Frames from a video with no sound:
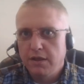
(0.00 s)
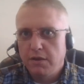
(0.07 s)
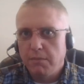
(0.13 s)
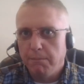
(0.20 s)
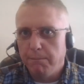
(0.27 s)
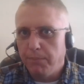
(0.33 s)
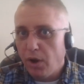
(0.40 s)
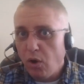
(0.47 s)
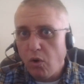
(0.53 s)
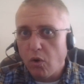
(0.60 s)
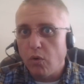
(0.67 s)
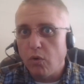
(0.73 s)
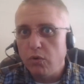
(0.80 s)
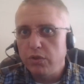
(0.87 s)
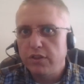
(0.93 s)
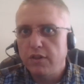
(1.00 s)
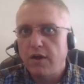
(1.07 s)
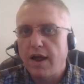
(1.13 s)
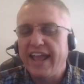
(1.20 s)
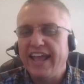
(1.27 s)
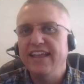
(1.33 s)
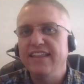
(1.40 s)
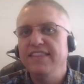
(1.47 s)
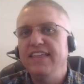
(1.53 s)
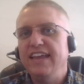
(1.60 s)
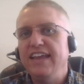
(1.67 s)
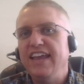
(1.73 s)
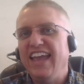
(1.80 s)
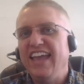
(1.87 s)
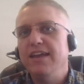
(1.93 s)
both in
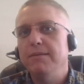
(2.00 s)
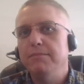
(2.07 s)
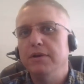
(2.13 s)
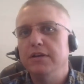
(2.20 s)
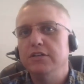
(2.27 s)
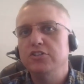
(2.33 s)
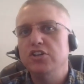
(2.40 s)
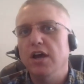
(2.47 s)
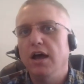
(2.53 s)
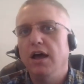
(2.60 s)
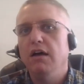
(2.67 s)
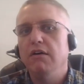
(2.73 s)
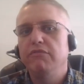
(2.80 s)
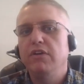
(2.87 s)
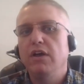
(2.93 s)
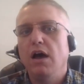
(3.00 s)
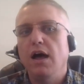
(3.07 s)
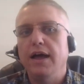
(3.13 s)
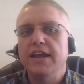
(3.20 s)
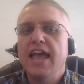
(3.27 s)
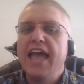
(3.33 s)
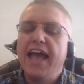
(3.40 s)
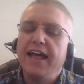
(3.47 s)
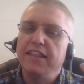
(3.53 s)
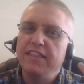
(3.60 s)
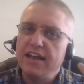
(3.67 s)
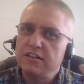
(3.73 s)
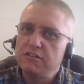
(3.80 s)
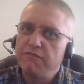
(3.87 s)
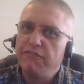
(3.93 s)
the image of God. And
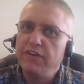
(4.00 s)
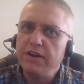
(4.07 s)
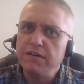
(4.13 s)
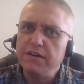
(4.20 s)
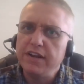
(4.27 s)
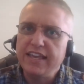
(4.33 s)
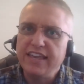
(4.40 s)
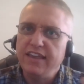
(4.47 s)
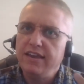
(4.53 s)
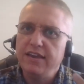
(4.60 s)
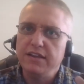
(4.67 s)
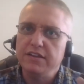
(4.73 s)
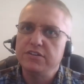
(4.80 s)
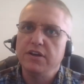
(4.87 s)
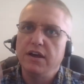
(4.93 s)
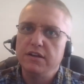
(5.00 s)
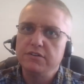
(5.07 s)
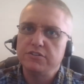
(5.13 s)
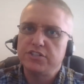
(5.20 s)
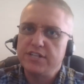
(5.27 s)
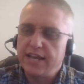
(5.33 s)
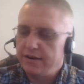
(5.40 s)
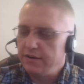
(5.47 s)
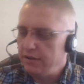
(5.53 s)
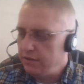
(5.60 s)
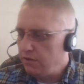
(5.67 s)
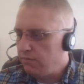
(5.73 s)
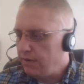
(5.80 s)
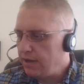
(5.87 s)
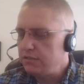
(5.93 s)
that's very key to understanding
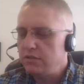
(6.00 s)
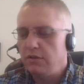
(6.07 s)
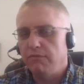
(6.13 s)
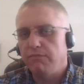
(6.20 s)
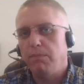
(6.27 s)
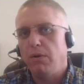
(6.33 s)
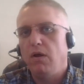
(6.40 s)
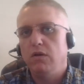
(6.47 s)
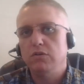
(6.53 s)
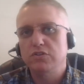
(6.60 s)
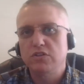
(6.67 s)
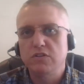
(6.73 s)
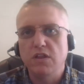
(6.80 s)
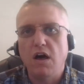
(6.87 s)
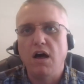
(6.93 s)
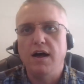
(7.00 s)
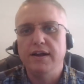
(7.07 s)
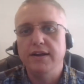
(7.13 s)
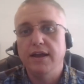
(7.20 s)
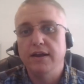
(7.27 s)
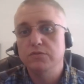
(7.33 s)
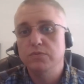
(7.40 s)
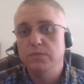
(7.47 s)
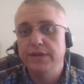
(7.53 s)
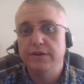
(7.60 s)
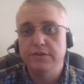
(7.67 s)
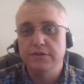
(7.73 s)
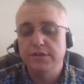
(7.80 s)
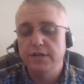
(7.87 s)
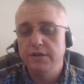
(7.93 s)
the rest of Paul's thought as we
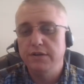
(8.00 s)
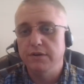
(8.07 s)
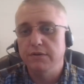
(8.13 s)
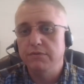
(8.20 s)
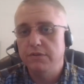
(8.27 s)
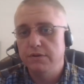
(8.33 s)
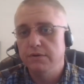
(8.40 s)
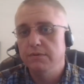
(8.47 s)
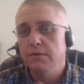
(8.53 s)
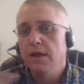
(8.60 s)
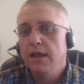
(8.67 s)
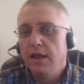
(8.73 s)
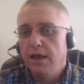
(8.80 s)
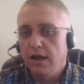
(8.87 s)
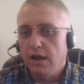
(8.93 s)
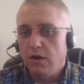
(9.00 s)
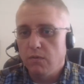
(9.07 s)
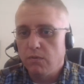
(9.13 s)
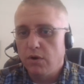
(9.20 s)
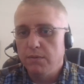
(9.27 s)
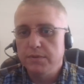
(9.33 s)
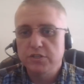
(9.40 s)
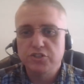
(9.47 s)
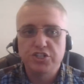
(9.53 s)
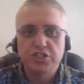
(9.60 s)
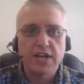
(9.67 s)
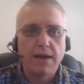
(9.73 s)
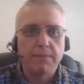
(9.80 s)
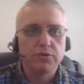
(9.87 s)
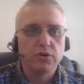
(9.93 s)
continue through Romans
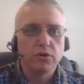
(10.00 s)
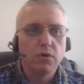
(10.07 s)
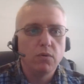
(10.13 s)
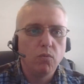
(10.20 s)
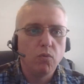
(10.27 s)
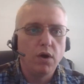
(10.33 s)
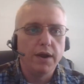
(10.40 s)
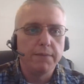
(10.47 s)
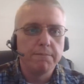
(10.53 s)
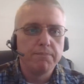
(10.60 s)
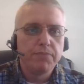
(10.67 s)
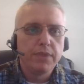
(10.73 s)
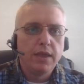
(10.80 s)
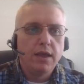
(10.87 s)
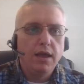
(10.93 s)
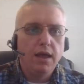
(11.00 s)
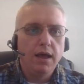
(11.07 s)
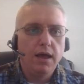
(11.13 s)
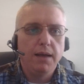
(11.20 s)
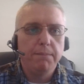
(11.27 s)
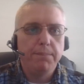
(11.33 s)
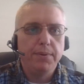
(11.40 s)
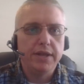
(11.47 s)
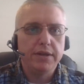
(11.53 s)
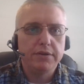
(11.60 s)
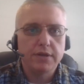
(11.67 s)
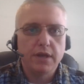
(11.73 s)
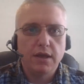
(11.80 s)
chapter 1. But